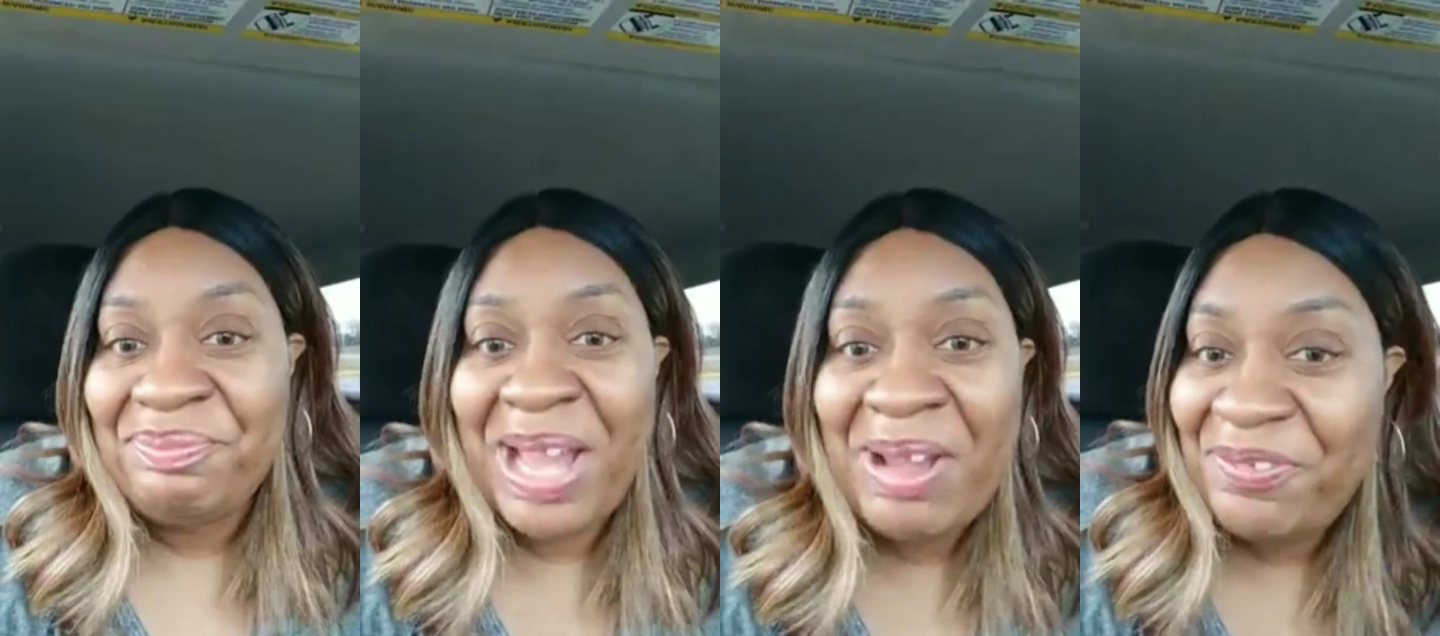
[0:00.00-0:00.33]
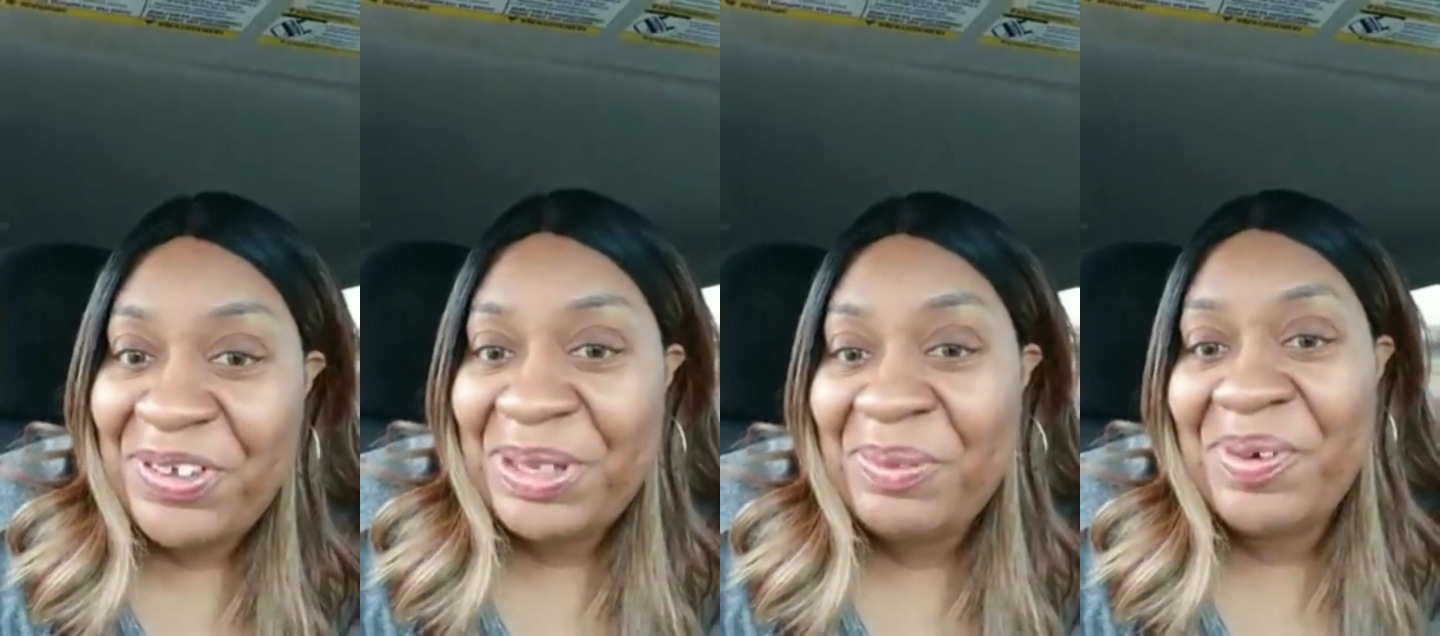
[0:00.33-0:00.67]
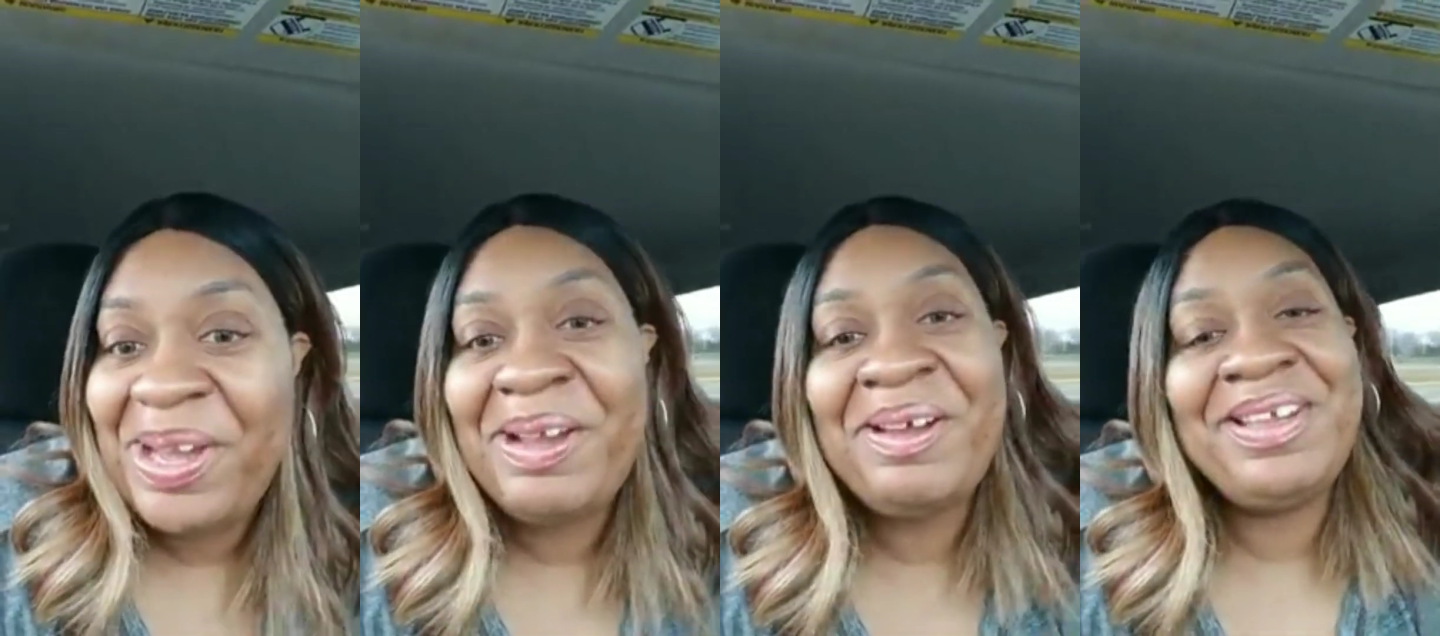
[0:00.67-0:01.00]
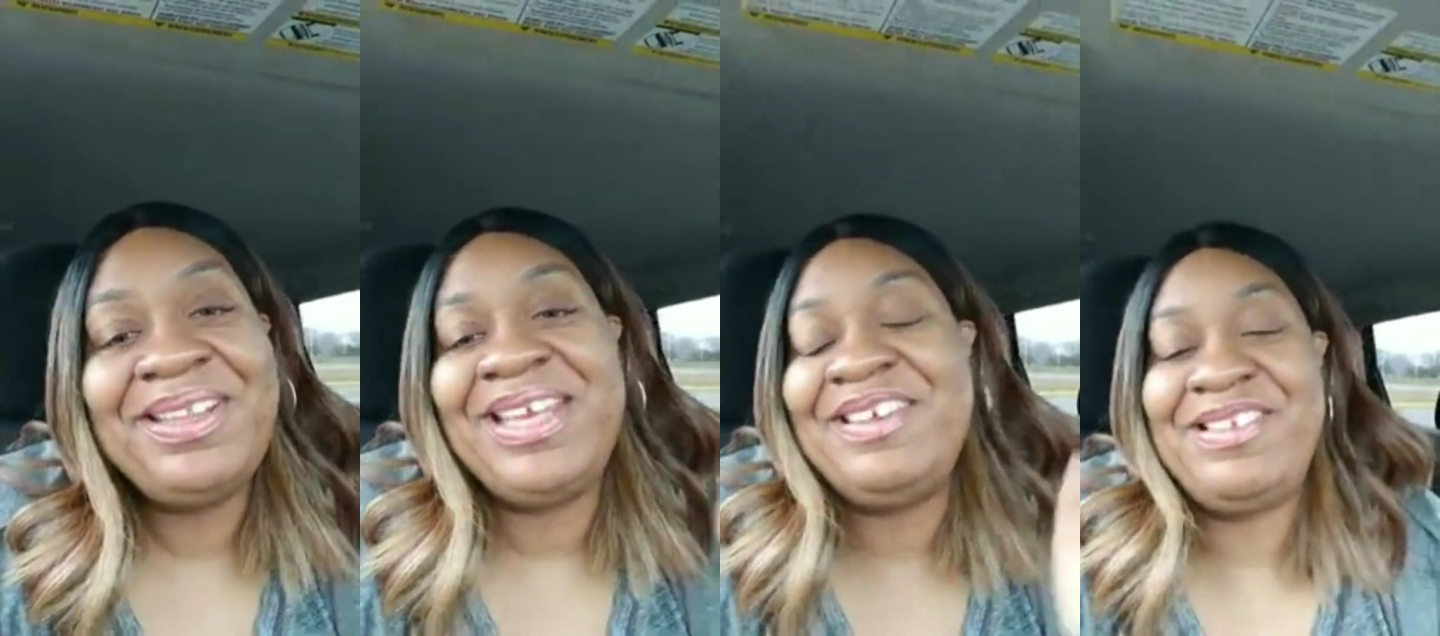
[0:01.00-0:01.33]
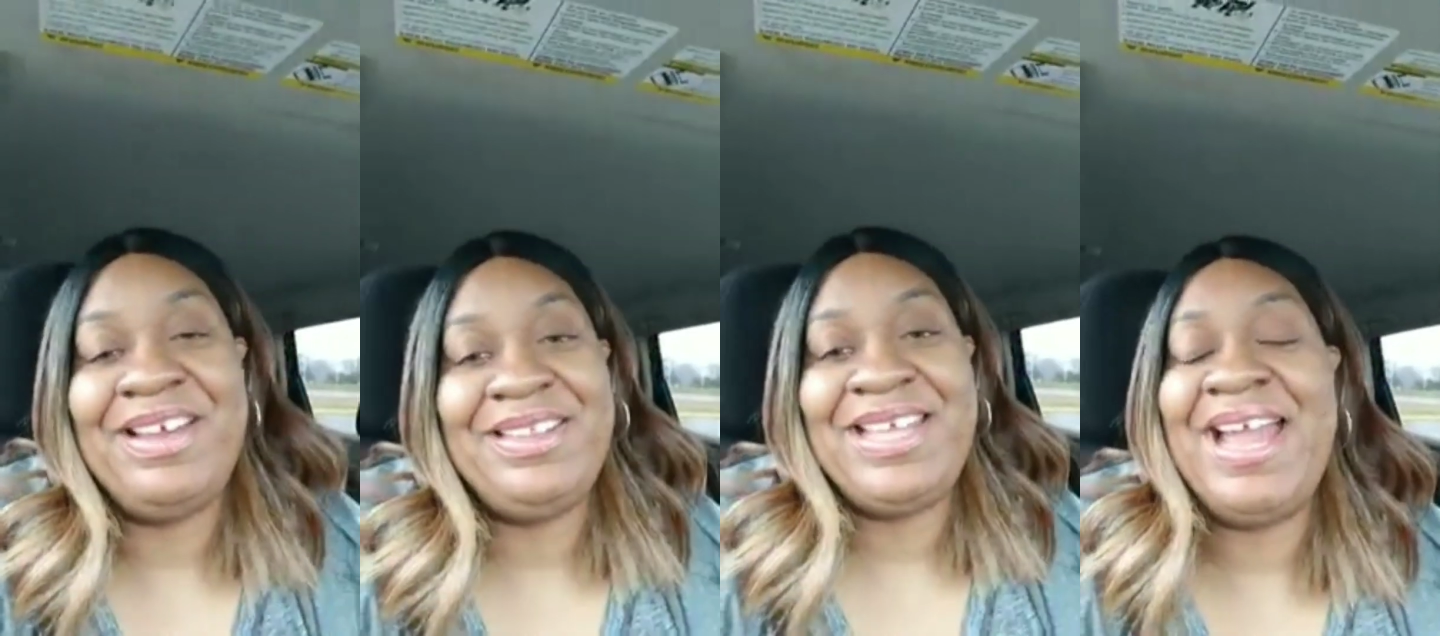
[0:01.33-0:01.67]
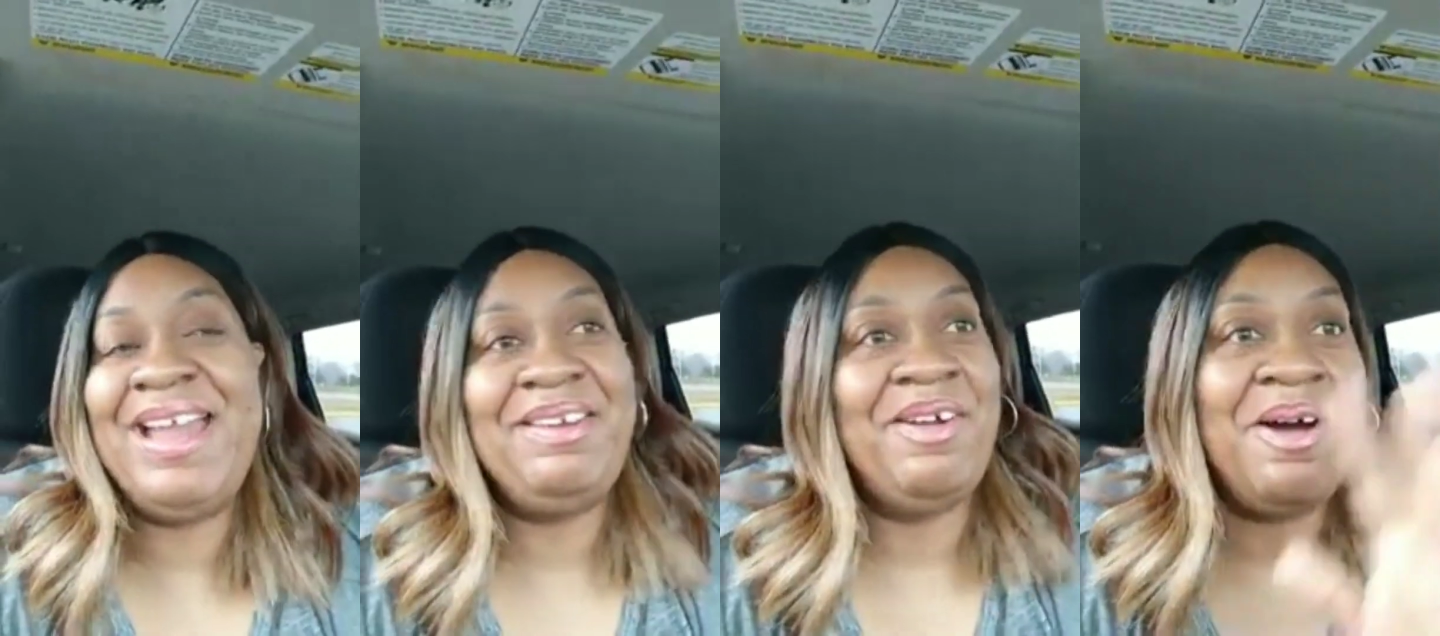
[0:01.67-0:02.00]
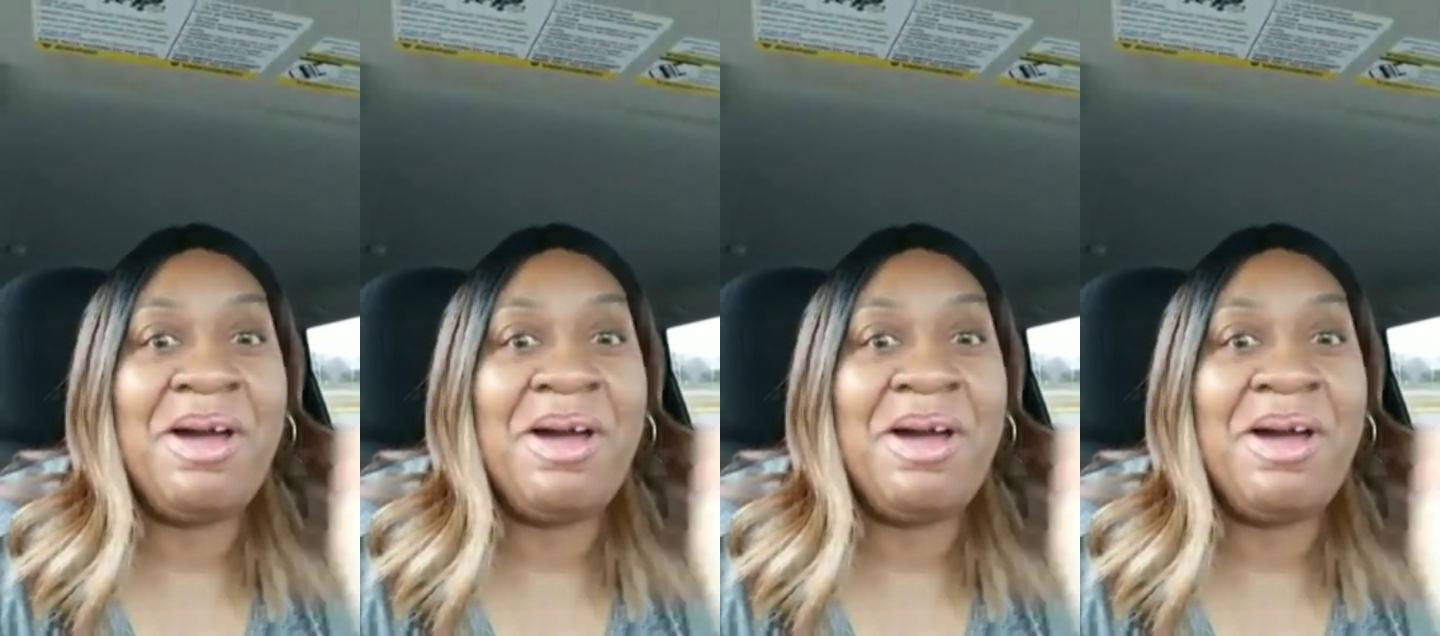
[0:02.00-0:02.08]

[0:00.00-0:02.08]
not feeling well and things like that.